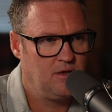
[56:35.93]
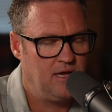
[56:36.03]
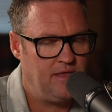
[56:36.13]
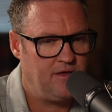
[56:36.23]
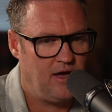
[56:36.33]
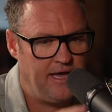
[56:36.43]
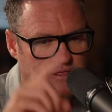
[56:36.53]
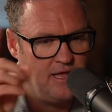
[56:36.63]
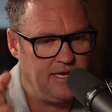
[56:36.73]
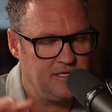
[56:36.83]
And the
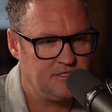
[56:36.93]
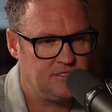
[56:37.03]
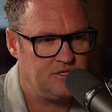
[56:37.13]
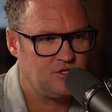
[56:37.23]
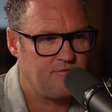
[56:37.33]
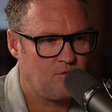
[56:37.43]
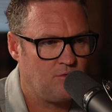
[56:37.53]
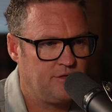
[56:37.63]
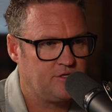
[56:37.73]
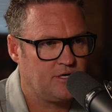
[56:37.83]
headline is that Trevor
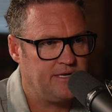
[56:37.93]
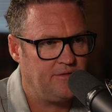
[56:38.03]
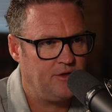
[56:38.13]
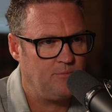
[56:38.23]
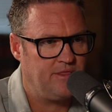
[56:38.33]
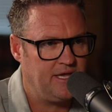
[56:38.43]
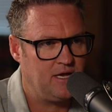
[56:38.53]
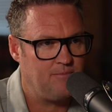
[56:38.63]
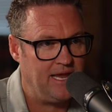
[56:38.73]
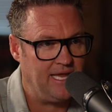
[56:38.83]
rolled the truck down the hill, but they
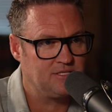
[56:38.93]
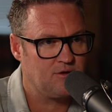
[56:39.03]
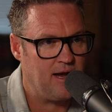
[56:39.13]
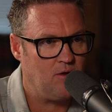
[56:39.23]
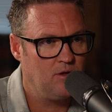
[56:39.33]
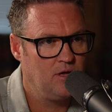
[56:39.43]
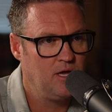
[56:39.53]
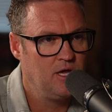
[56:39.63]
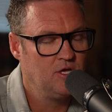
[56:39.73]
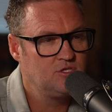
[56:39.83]
cut my answer out.
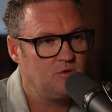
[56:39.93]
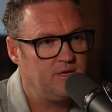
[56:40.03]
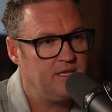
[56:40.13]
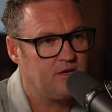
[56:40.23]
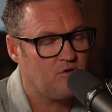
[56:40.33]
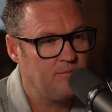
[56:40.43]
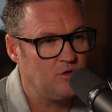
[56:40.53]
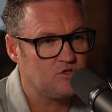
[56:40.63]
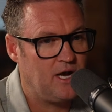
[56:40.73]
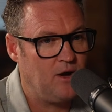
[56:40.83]
So in the
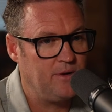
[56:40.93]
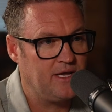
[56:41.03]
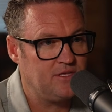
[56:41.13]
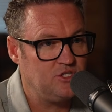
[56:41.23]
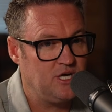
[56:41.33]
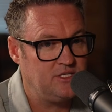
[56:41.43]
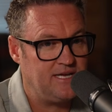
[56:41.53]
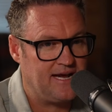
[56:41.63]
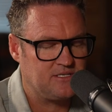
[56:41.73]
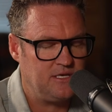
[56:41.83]
criminal trial, we got the judge
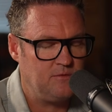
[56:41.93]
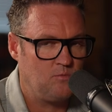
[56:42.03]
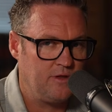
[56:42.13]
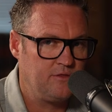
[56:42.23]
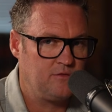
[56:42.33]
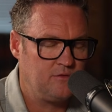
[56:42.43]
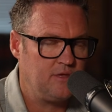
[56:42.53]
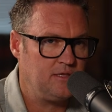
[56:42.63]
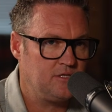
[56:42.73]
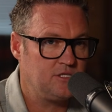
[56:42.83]
to actually, one
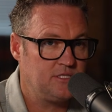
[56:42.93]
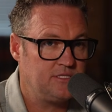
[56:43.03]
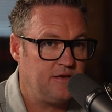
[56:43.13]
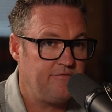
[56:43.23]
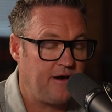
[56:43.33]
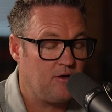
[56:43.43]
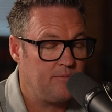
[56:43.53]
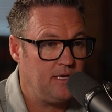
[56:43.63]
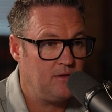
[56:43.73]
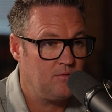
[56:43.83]
thing the judge did fair to
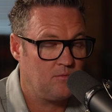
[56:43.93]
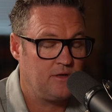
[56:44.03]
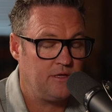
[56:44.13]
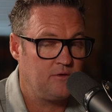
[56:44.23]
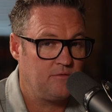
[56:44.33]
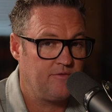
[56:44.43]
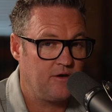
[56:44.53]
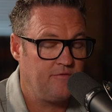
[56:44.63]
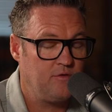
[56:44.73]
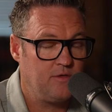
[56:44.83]
me, one of the
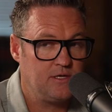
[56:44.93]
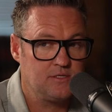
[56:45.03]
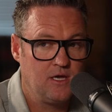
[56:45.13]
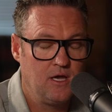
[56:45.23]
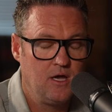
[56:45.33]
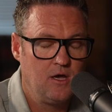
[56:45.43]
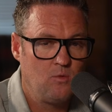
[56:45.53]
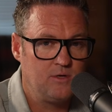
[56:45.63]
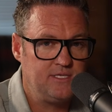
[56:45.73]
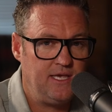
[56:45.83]
very few things,
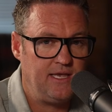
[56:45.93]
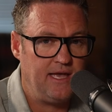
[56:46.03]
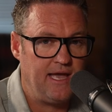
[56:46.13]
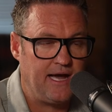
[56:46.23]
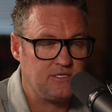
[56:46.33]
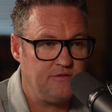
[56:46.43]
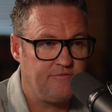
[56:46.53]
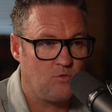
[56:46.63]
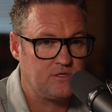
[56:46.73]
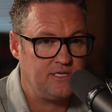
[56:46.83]
was he actually
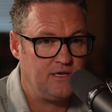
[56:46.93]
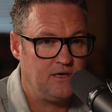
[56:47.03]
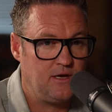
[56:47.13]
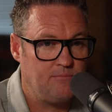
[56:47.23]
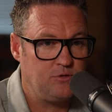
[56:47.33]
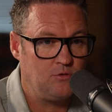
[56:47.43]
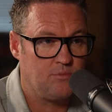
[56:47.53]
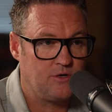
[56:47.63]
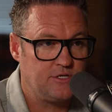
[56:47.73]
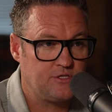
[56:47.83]
forced
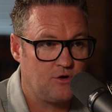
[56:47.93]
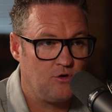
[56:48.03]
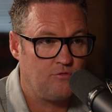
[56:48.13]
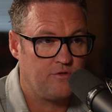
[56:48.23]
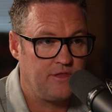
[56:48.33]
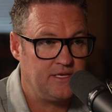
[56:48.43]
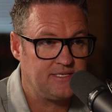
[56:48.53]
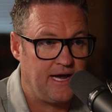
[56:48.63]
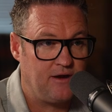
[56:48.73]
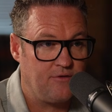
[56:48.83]
Bloomberg to turn over the
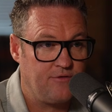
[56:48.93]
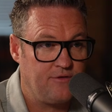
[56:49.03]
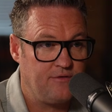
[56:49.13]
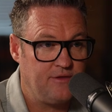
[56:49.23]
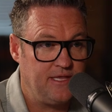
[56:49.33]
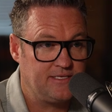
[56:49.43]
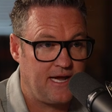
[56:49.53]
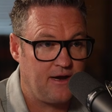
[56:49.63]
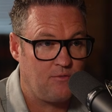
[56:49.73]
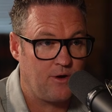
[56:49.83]

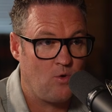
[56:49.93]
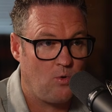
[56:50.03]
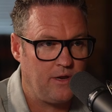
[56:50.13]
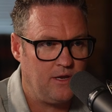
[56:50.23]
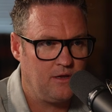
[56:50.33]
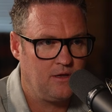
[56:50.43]
entire recording.